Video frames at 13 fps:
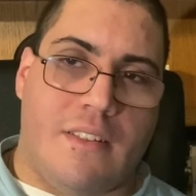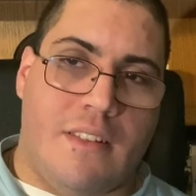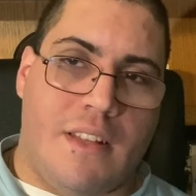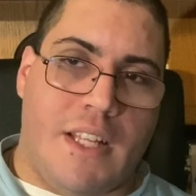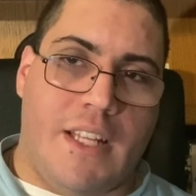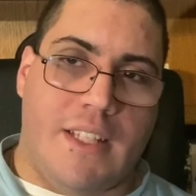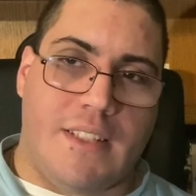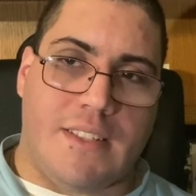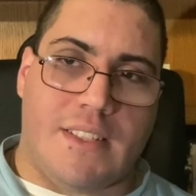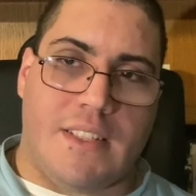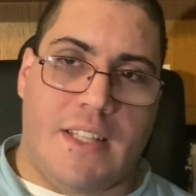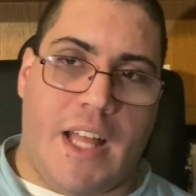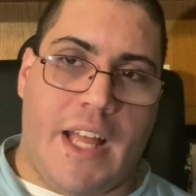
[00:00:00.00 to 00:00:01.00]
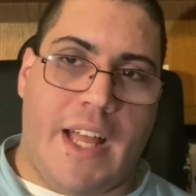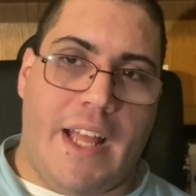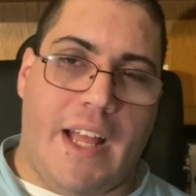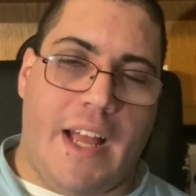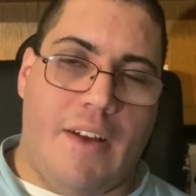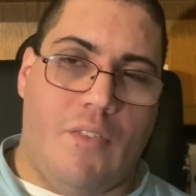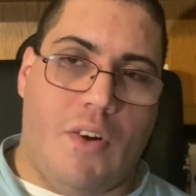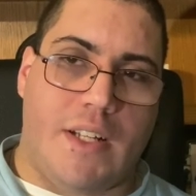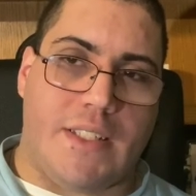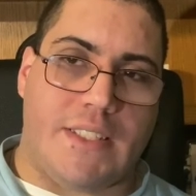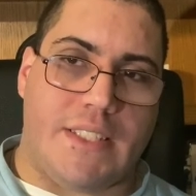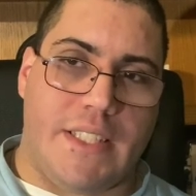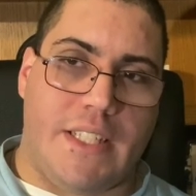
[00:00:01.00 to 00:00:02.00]
things that I want
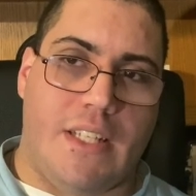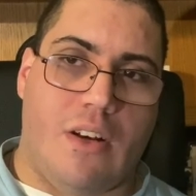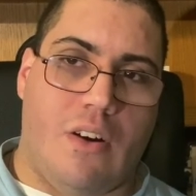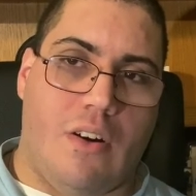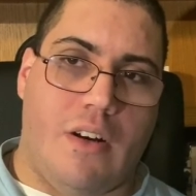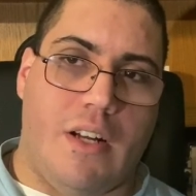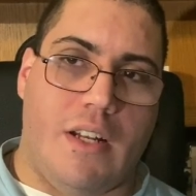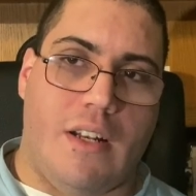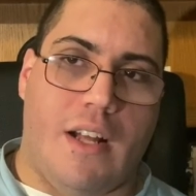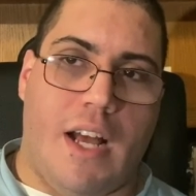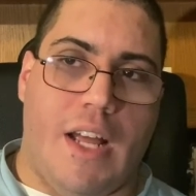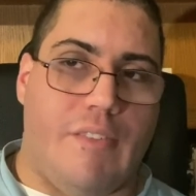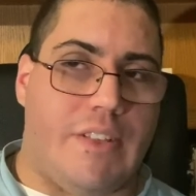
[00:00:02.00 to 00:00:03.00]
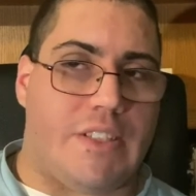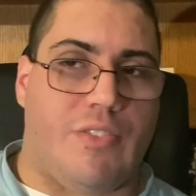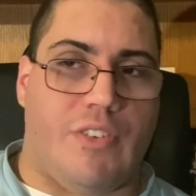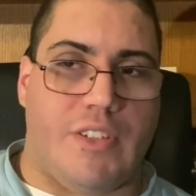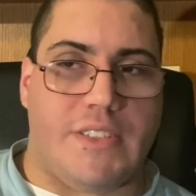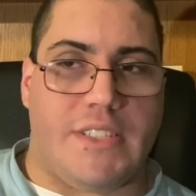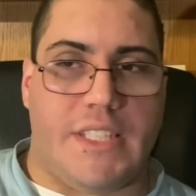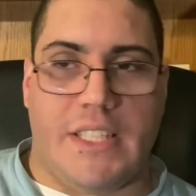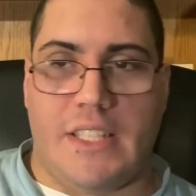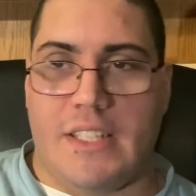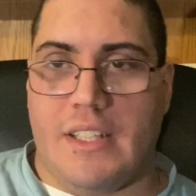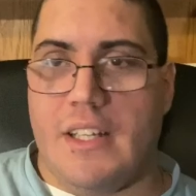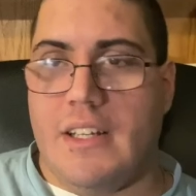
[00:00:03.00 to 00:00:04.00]
to see on iOS
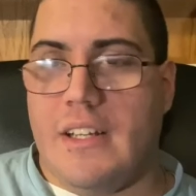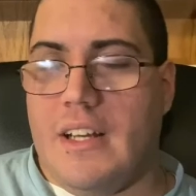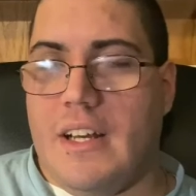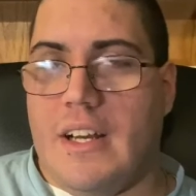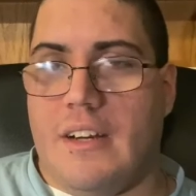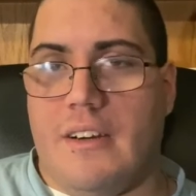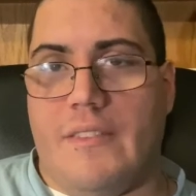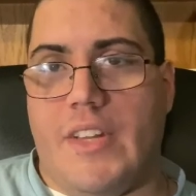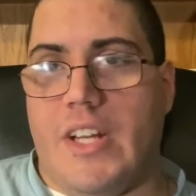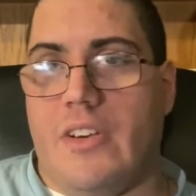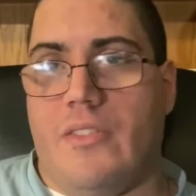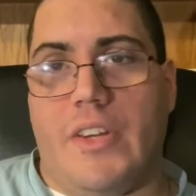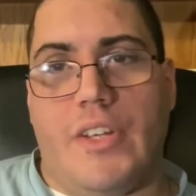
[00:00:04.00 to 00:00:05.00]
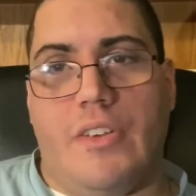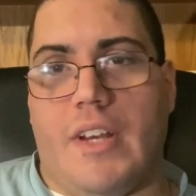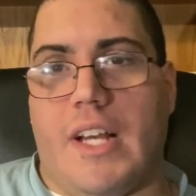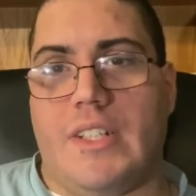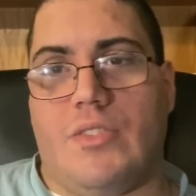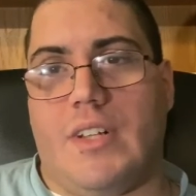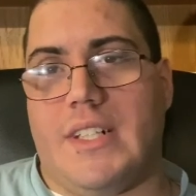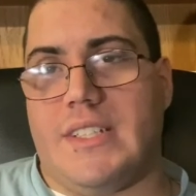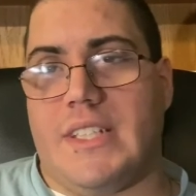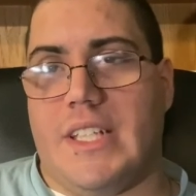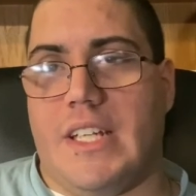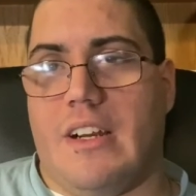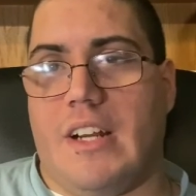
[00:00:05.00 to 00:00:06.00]
14. Uh, let me know what you guys want to
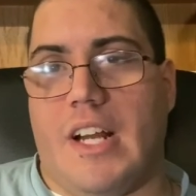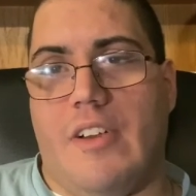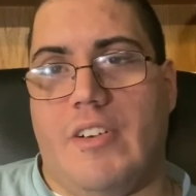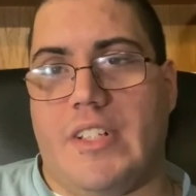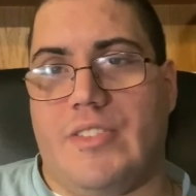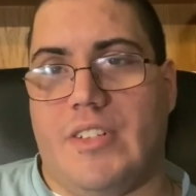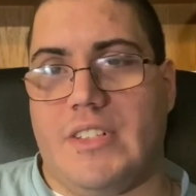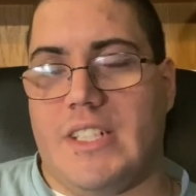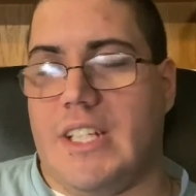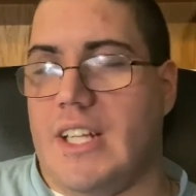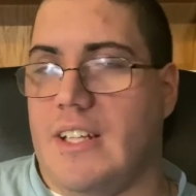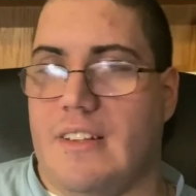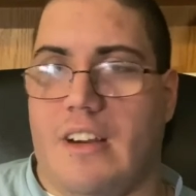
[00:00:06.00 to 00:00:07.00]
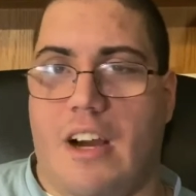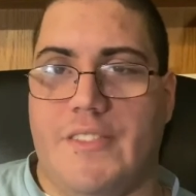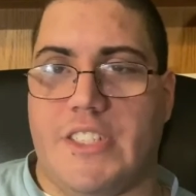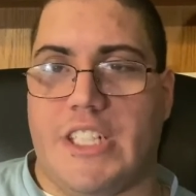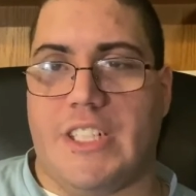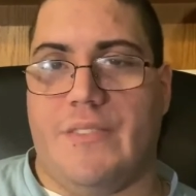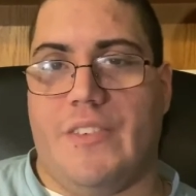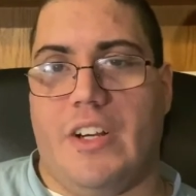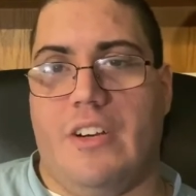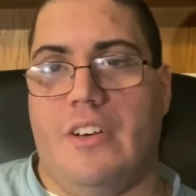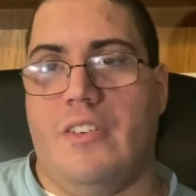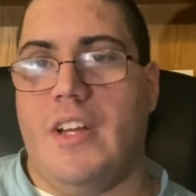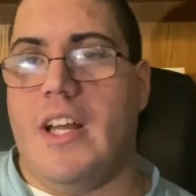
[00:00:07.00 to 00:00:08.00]
see on iOS 14 in the comment section
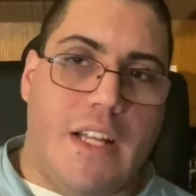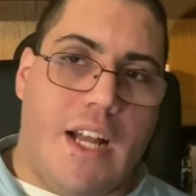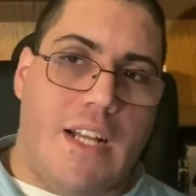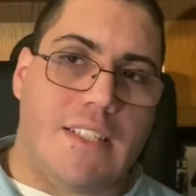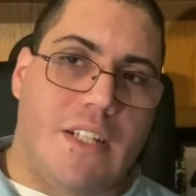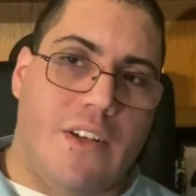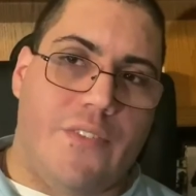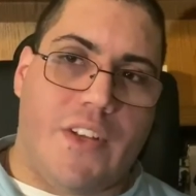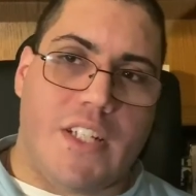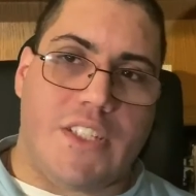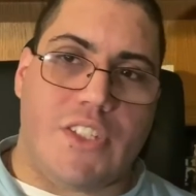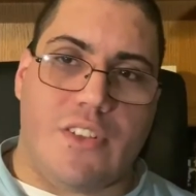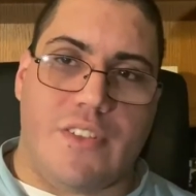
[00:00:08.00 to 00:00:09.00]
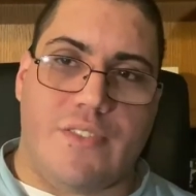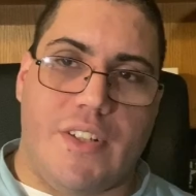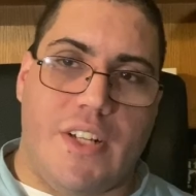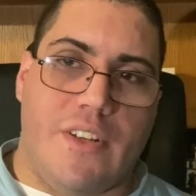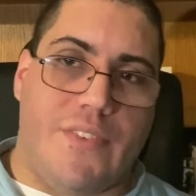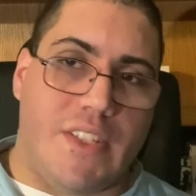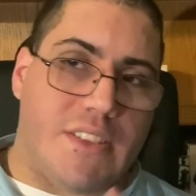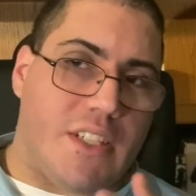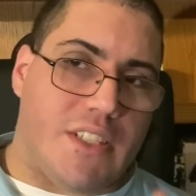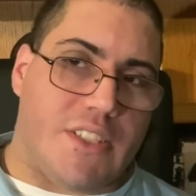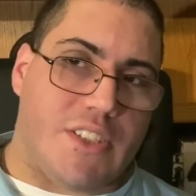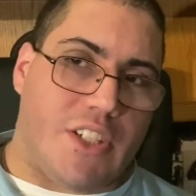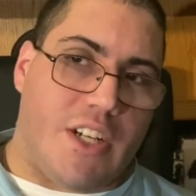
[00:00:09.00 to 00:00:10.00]
below. Guys, I hope you guys enjoyed the video. Please like,
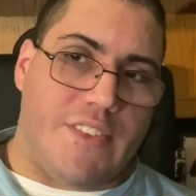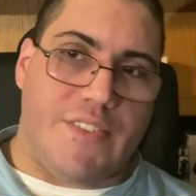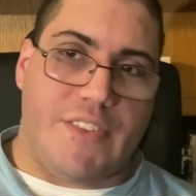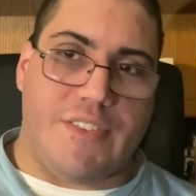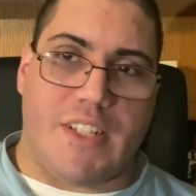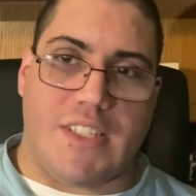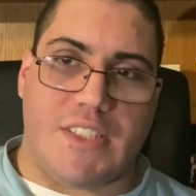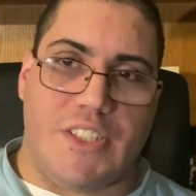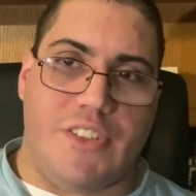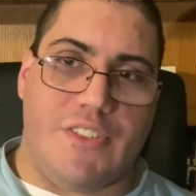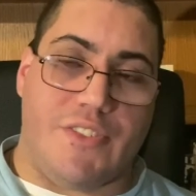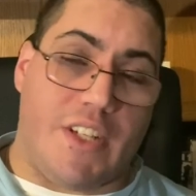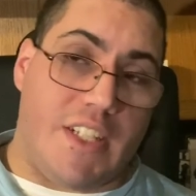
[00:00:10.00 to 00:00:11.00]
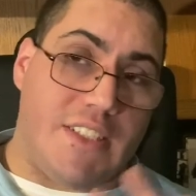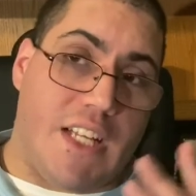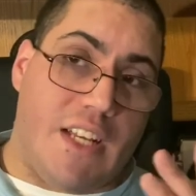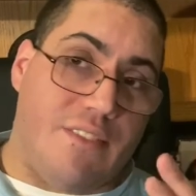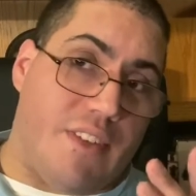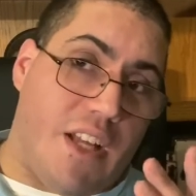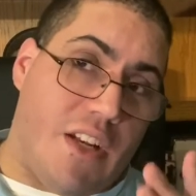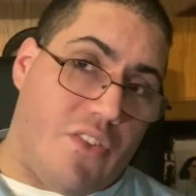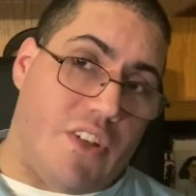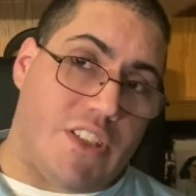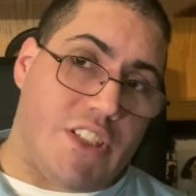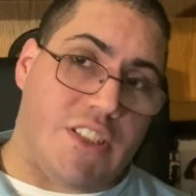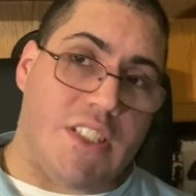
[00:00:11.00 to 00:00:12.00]
subscribe to me if you guys are new. If you guys have any
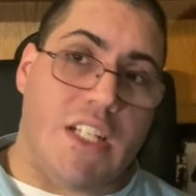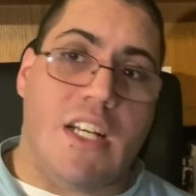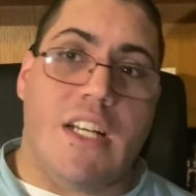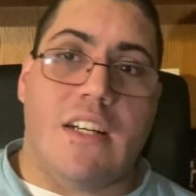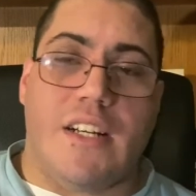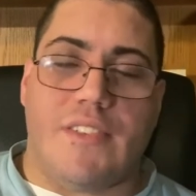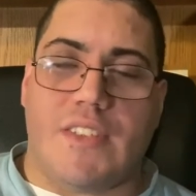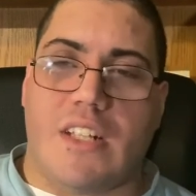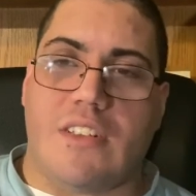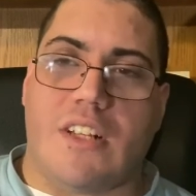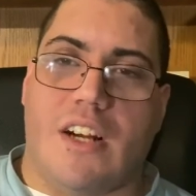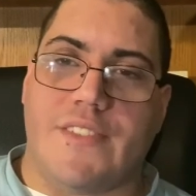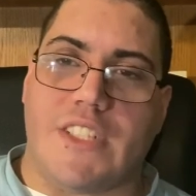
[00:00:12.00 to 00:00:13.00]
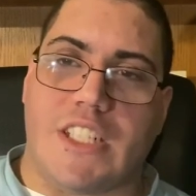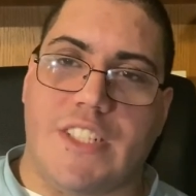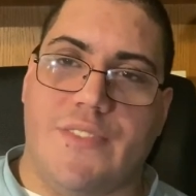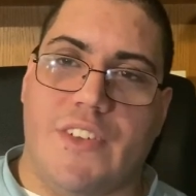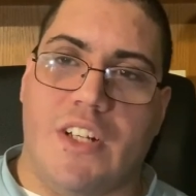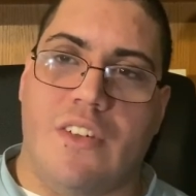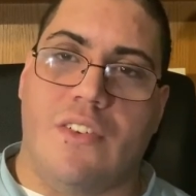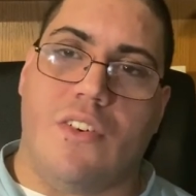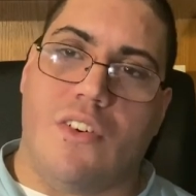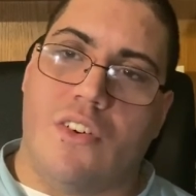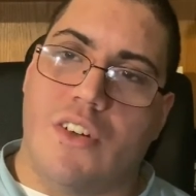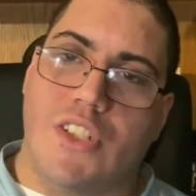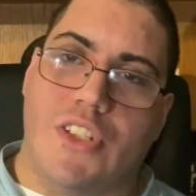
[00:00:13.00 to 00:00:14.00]
questions, leave it down in the comment section below
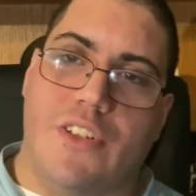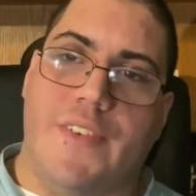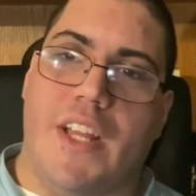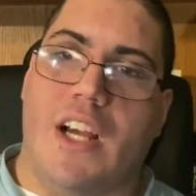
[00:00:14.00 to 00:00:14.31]
or join me